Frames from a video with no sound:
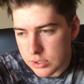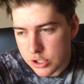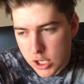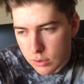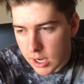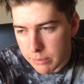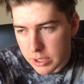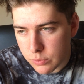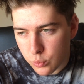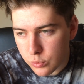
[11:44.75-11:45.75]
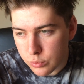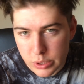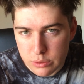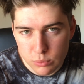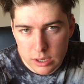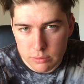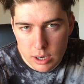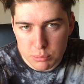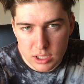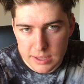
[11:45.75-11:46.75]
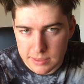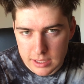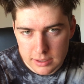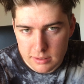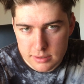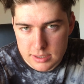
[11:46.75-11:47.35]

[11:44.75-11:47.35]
show up and win one rubber, I think,